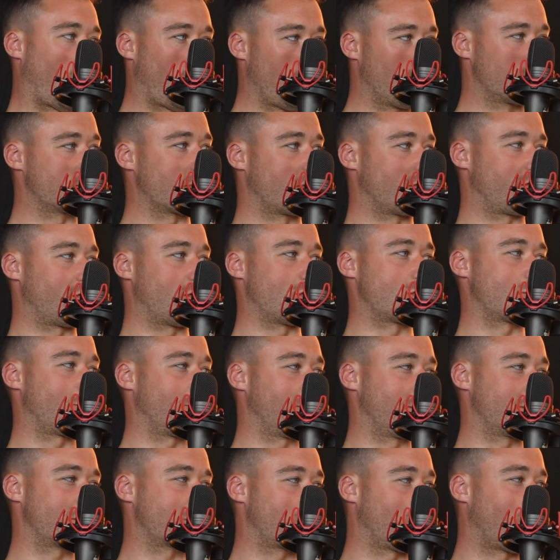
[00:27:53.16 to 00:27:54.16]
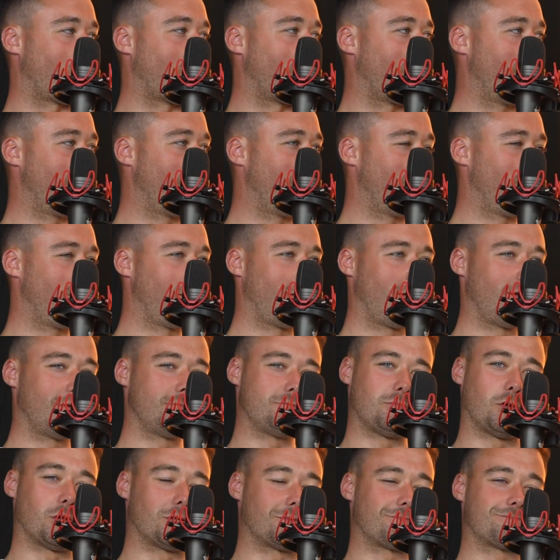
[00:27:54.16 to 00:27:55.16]
always want to finish when they score.
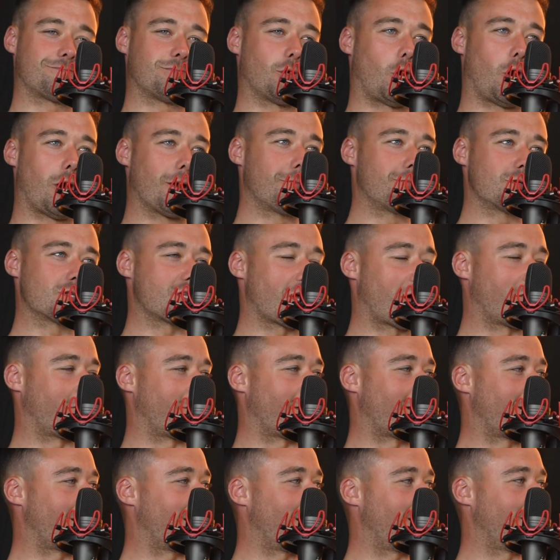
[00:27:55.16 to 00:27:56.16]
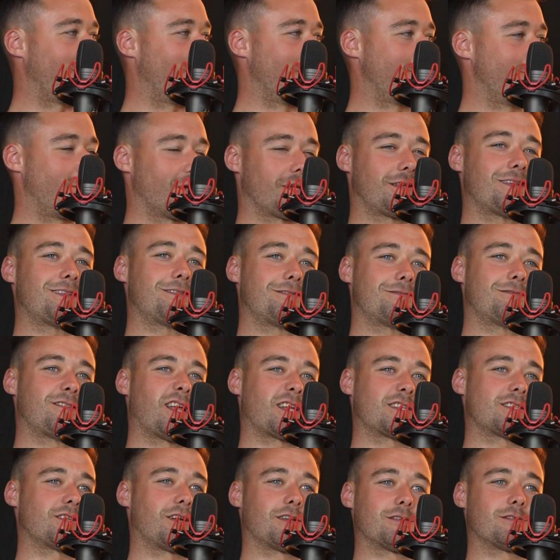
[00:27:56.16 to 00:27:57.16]
I'm just not a fan of that. I'm like,
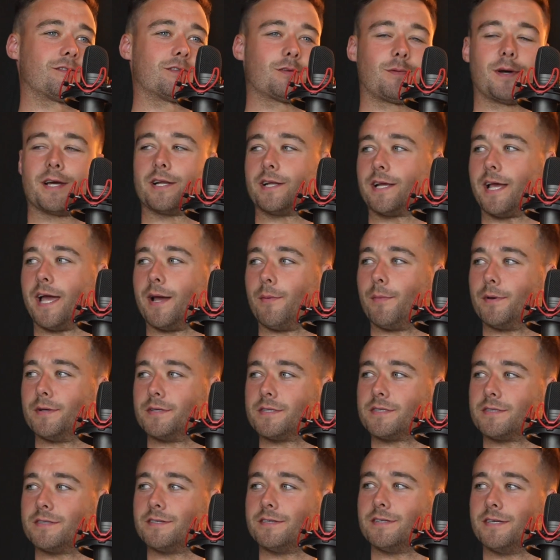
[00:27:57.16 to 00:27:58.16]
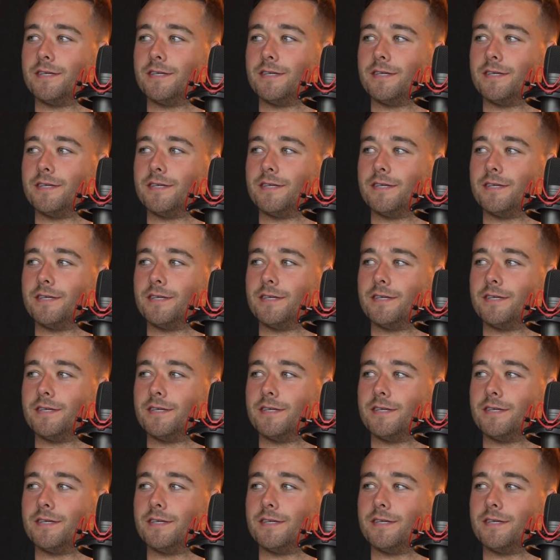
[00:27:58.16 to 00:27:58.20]
that's not the way the game is.